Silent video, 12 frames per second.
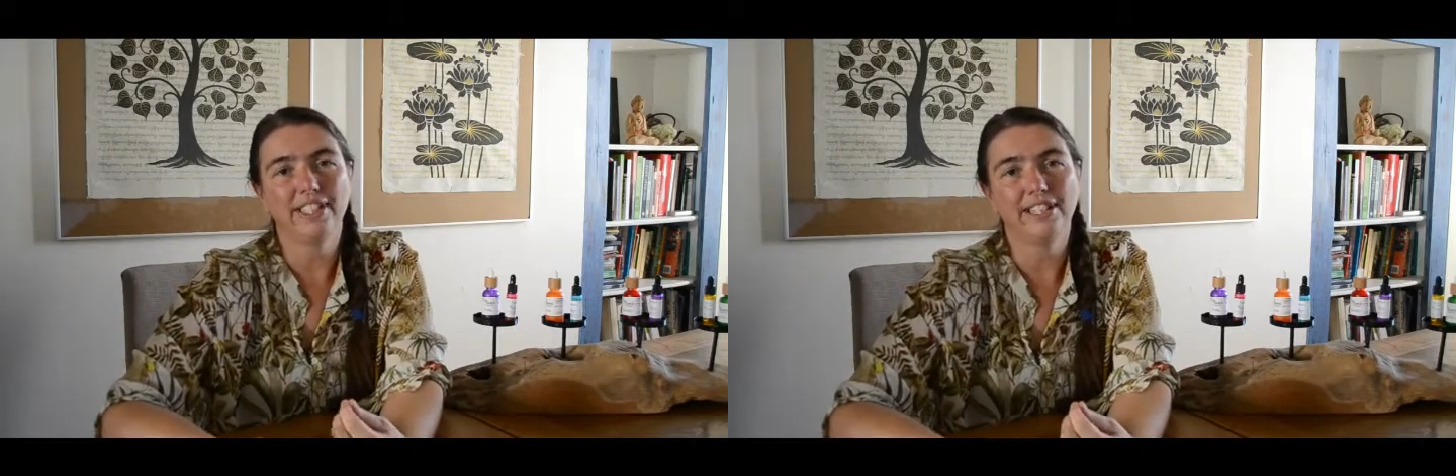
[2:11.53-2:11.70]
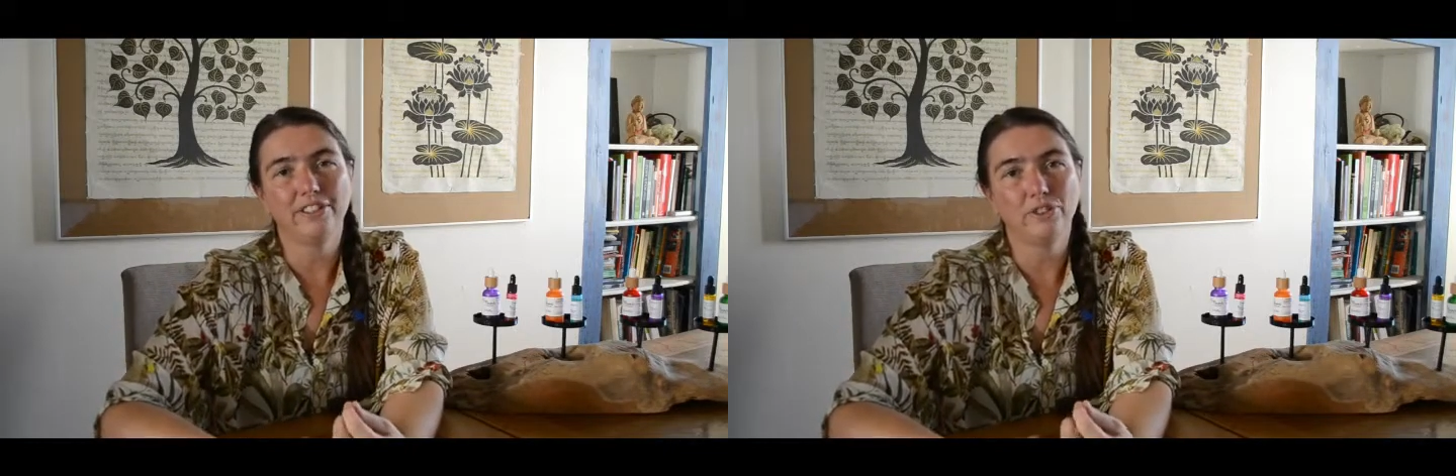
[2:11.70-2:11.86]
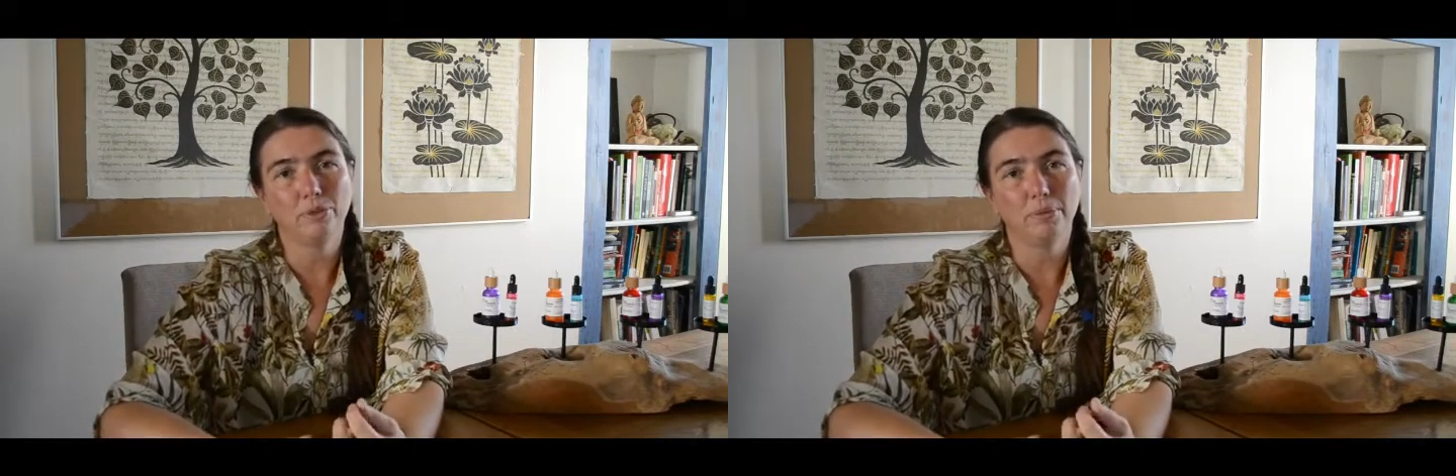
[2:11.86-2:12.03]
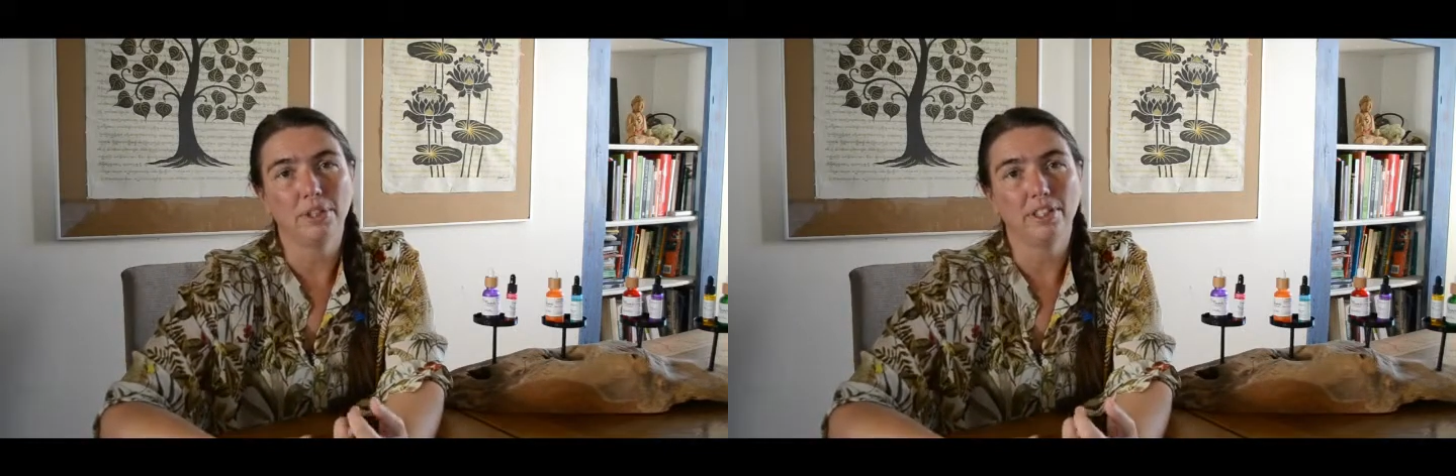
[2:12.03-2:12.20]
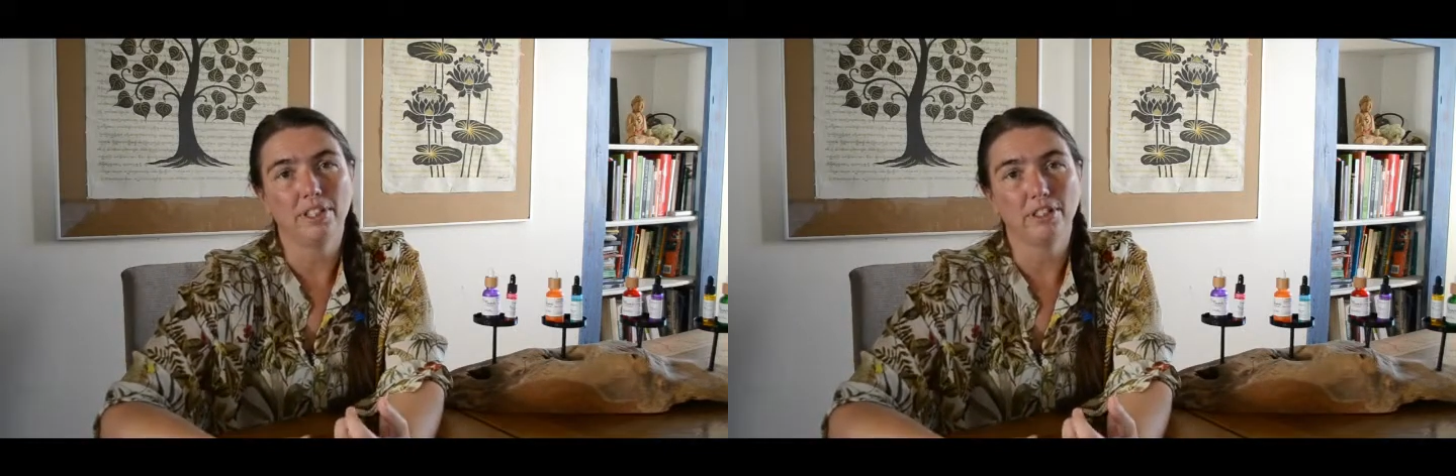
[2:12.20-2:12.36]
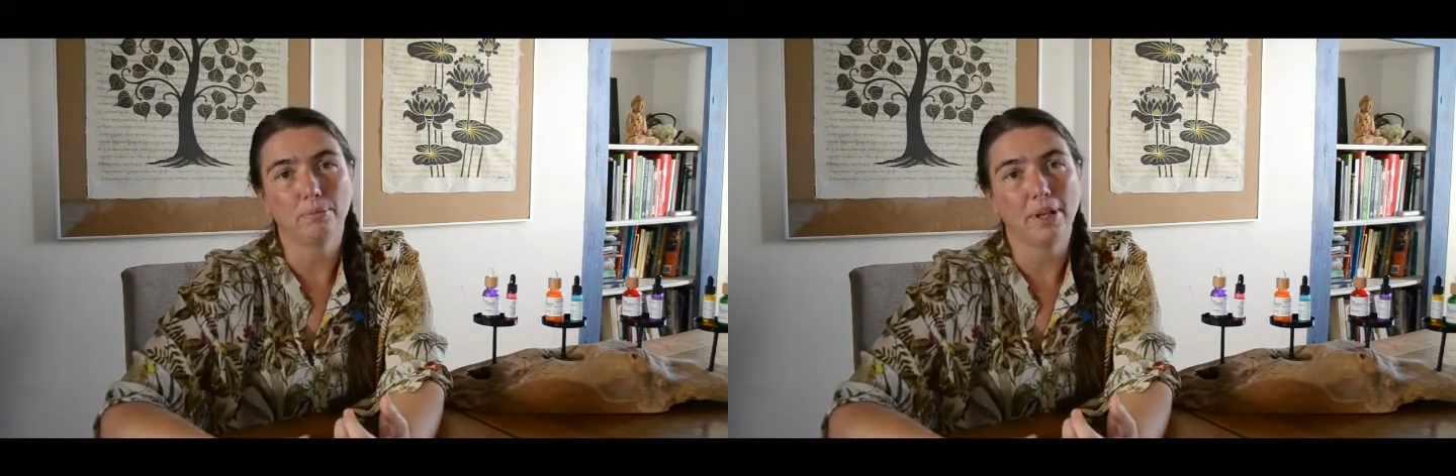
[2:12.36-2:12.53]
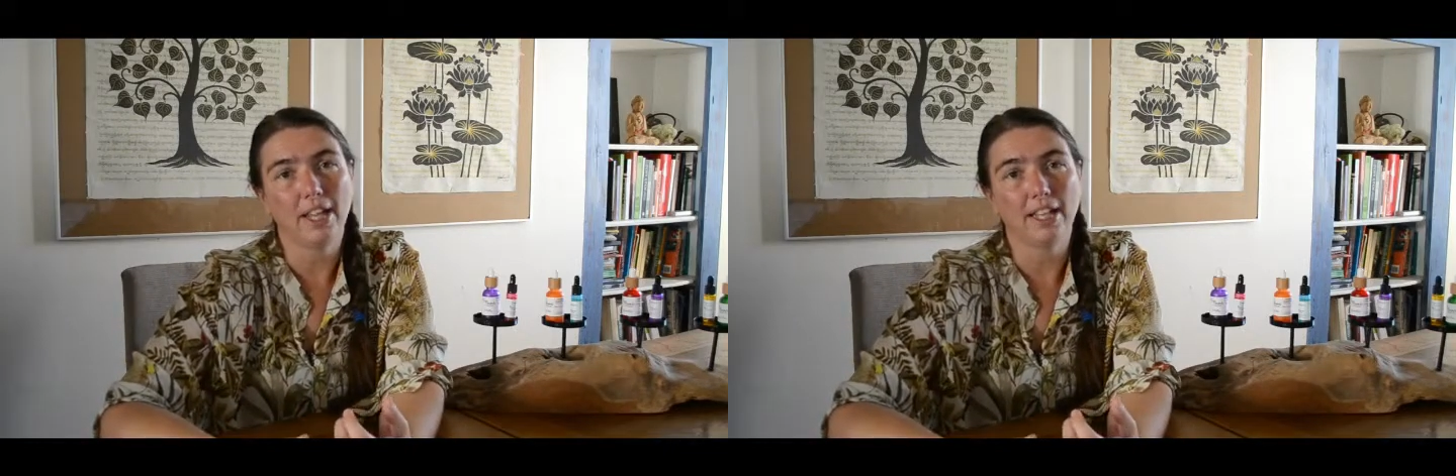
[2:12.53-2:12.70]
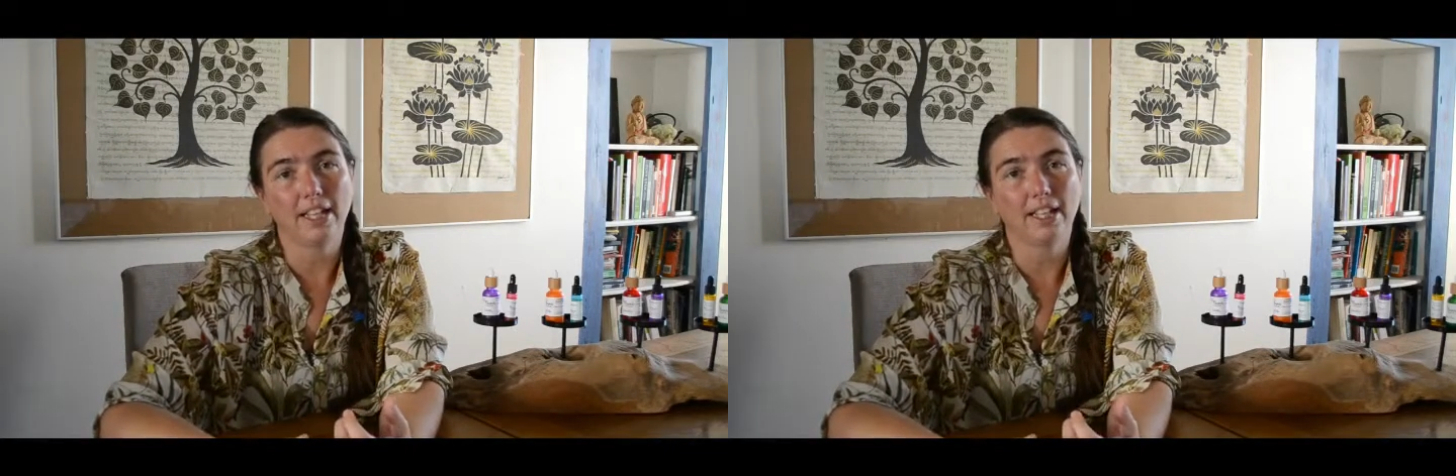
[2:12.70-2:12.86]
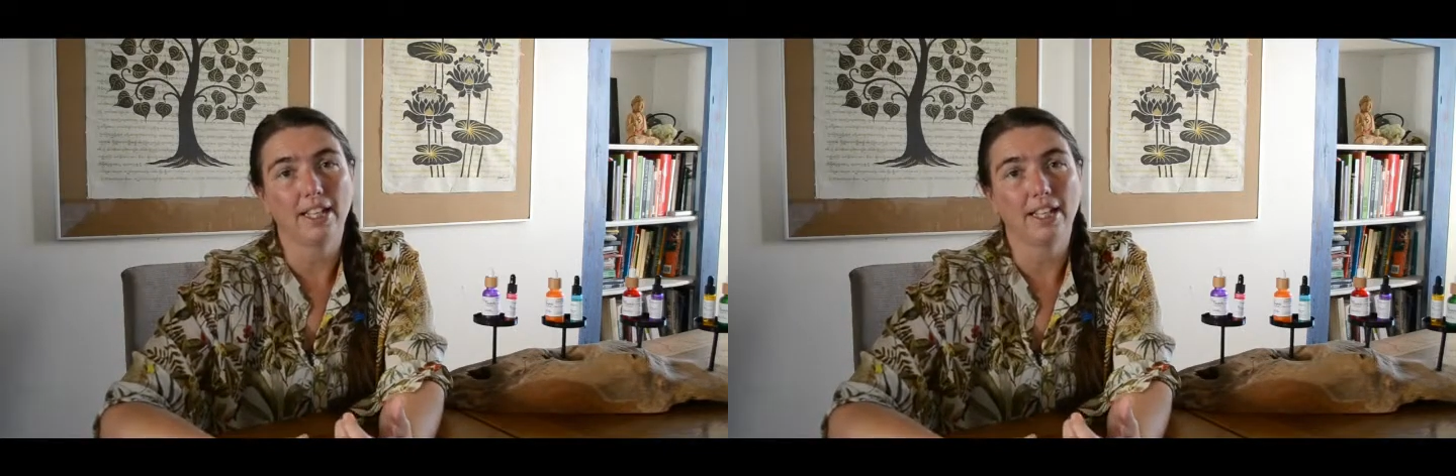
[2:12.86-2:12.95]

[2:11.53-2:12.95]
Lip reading: instruments is playing